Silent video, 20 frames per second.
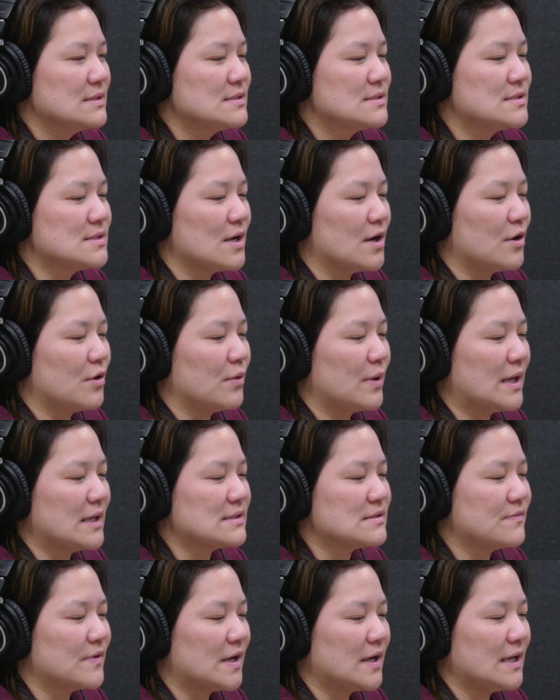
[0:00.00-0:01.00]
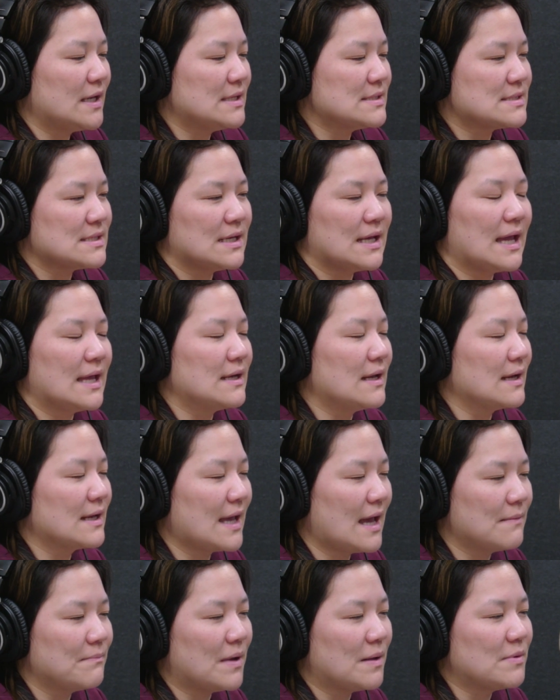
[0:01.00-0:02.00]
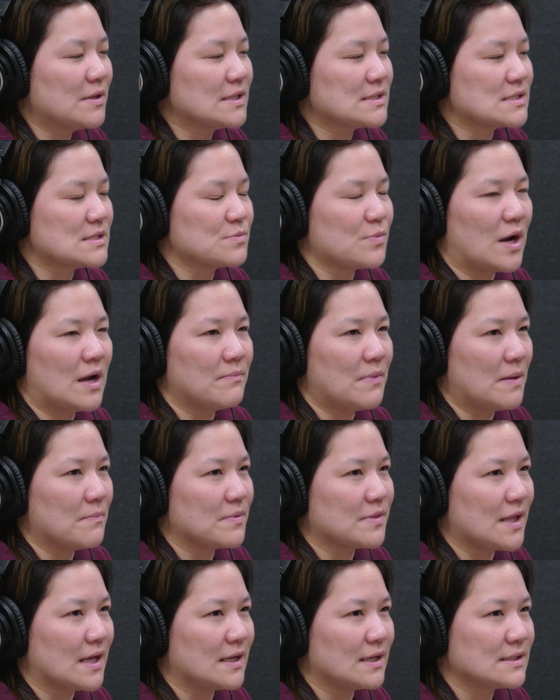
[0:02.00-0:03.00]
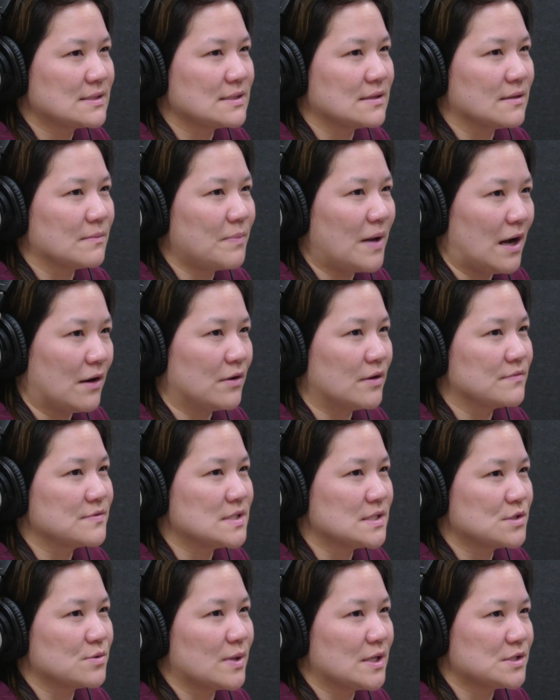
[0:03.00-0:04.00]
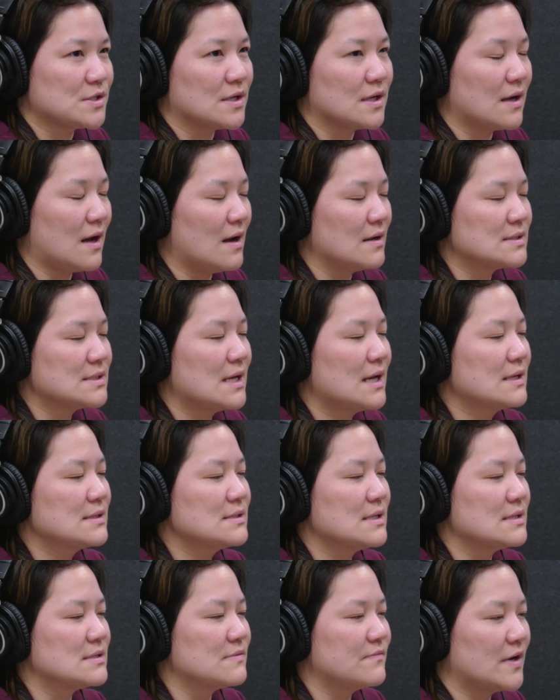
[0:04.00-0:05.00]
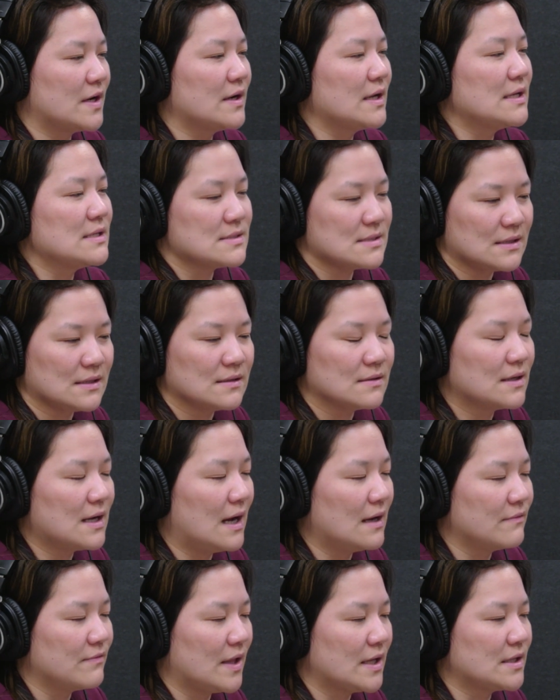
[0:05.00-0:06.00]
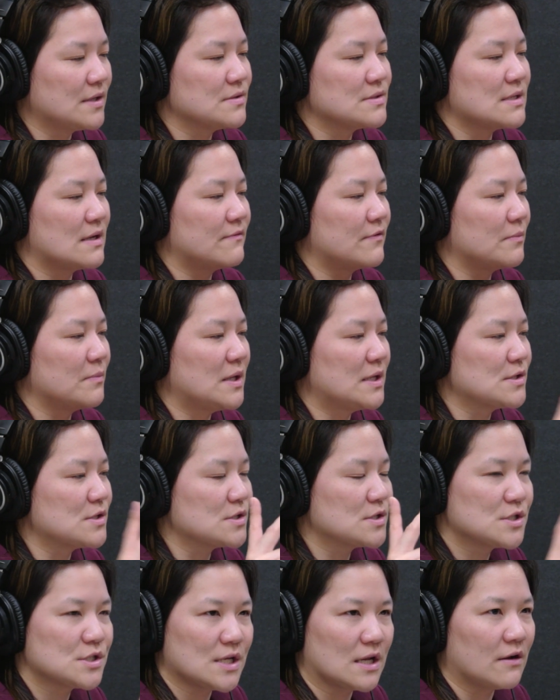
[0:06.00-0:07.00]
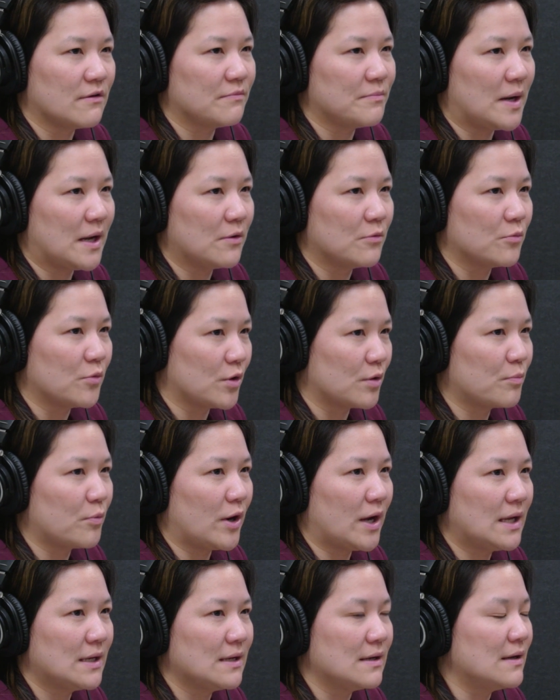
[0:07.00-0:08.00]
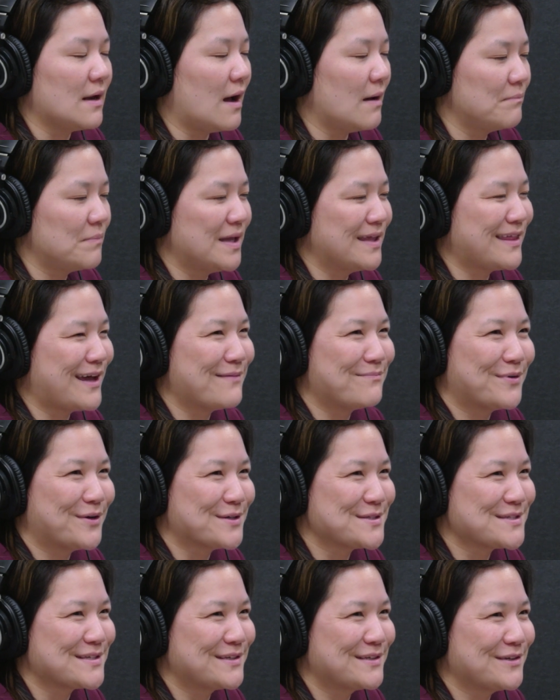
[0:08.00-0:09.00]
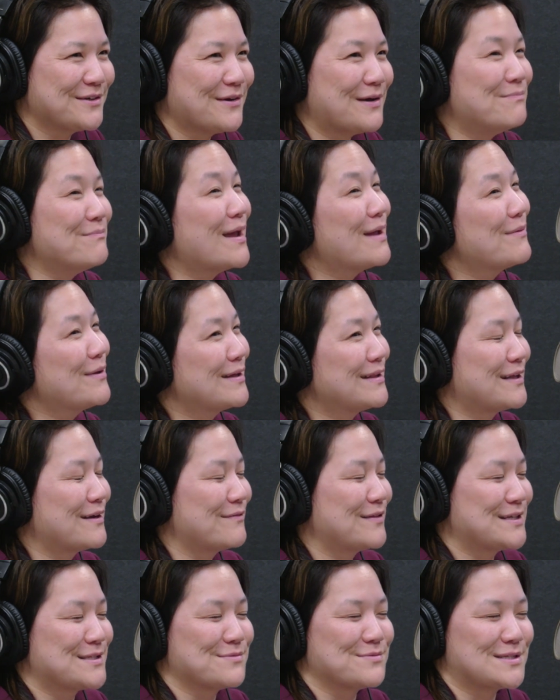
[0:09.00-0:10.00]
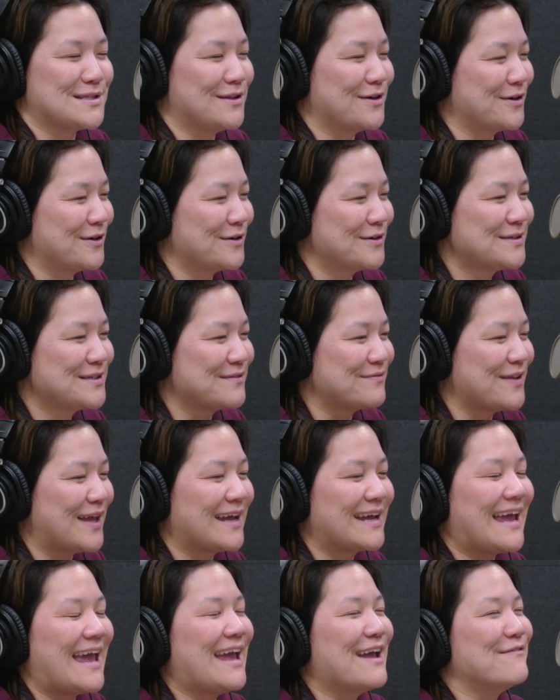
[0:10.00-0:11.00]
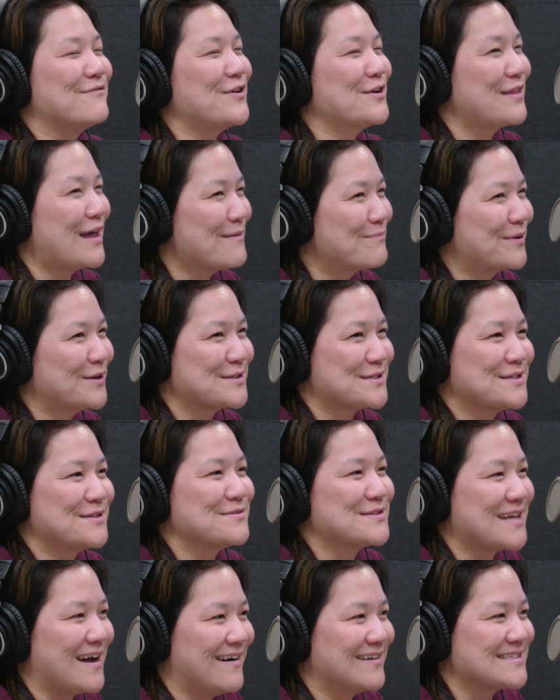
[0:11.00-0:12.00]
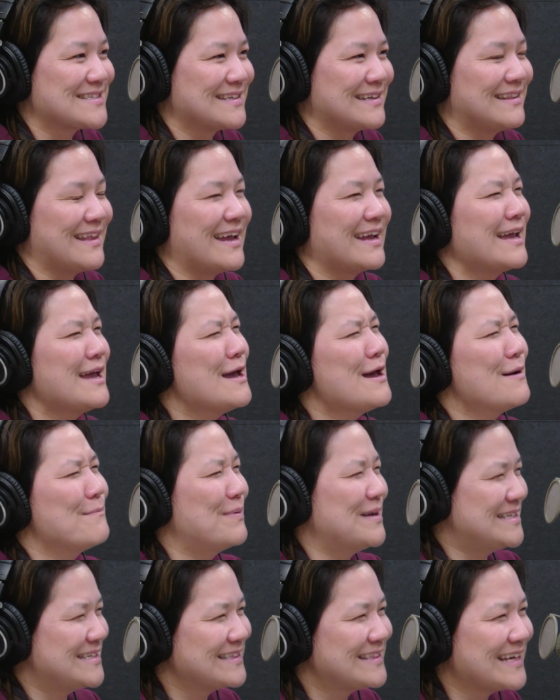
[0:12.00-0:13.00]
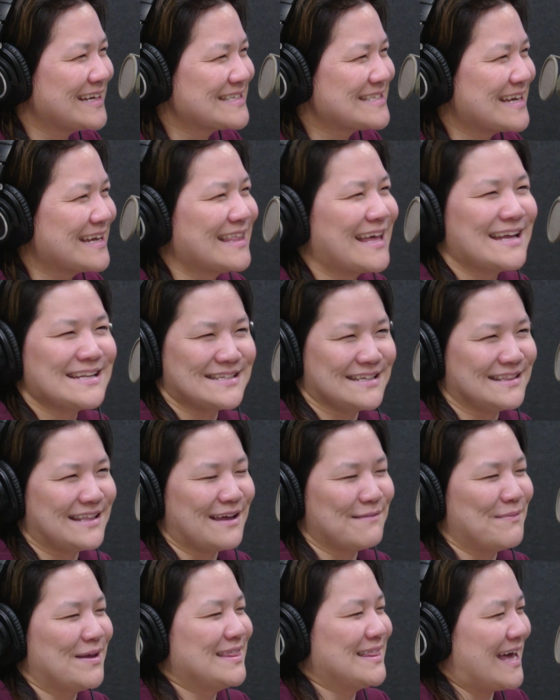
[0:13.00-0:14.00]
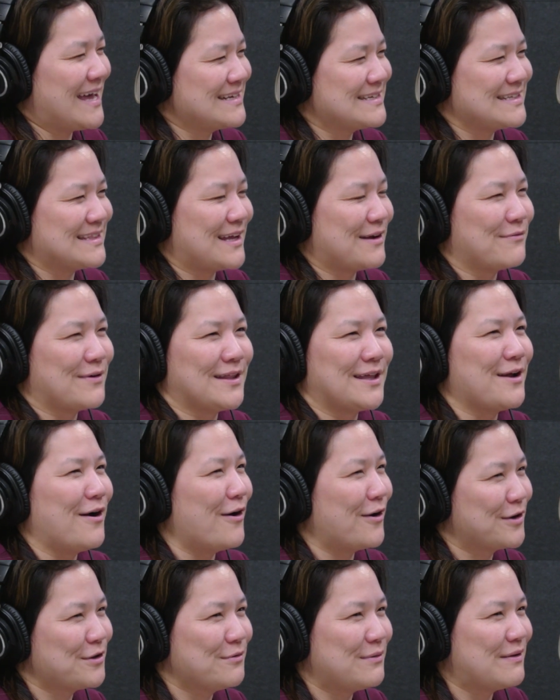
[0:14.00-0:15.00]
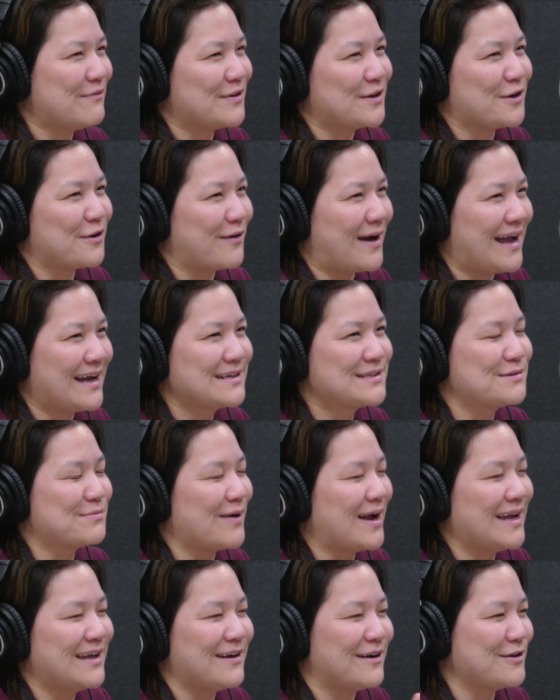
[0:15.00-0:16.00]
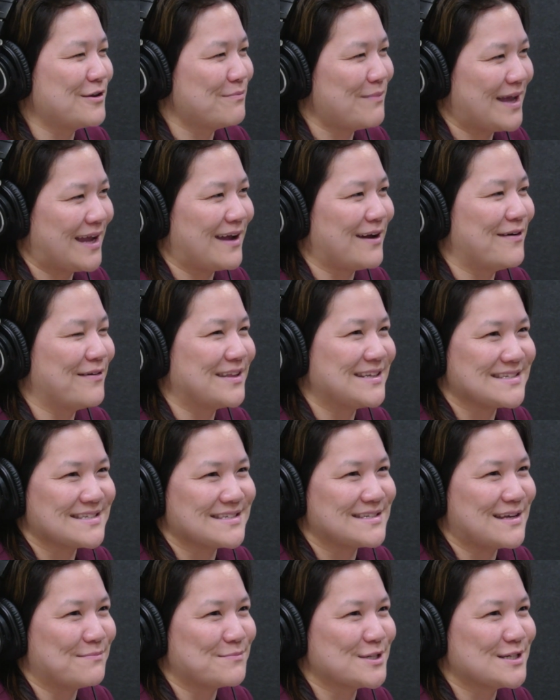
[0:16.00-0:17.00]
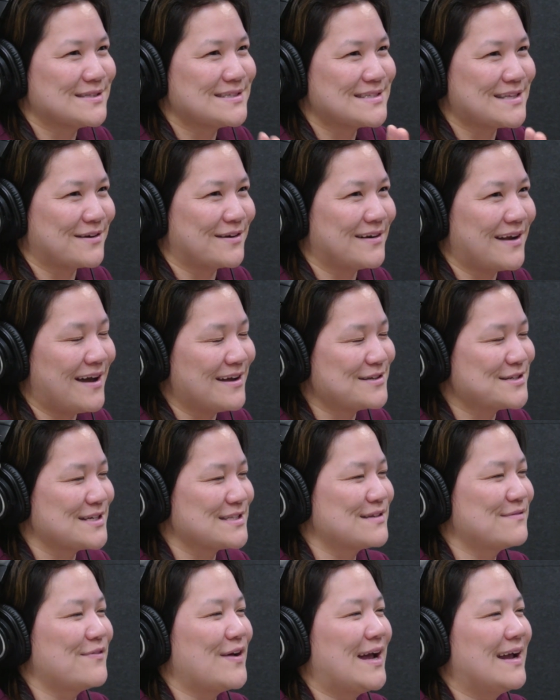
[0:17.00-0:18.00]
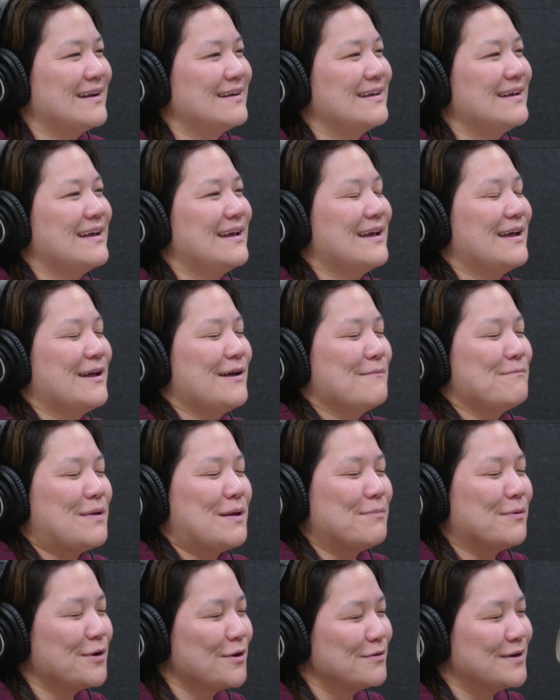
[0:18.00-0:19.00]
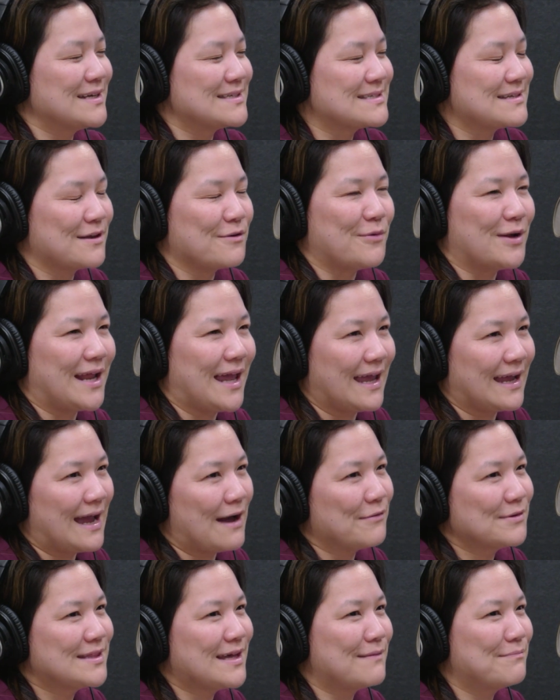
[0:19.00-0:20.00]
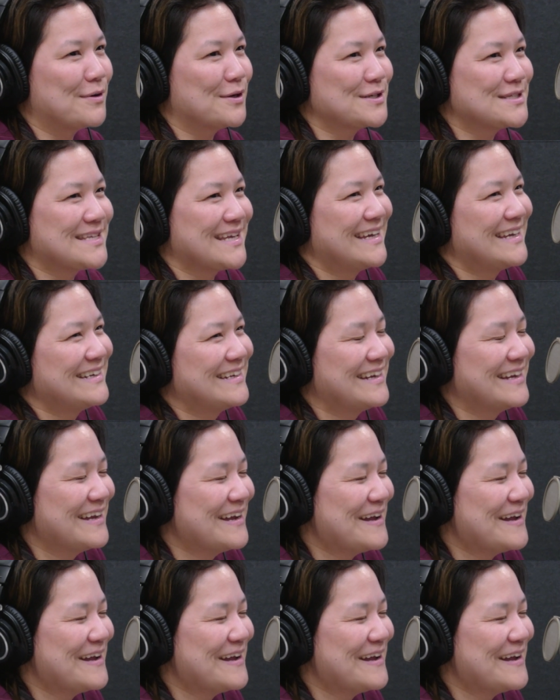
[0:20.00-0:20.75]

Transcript: So it's very easy. And again, maybe this is why I'm empathetic to the power of situation and context. It's very easy, kind of like you said, for me to shut off my work brain and not be that person who, and maybe a little of this was learned of like, hey, if you're that person who's constantly like, but did they say that? Did they mean that? Did they really? Are you even correct? Right? Are you making all these assumptions that are not justified? People don't necessarily want to hang out with that person.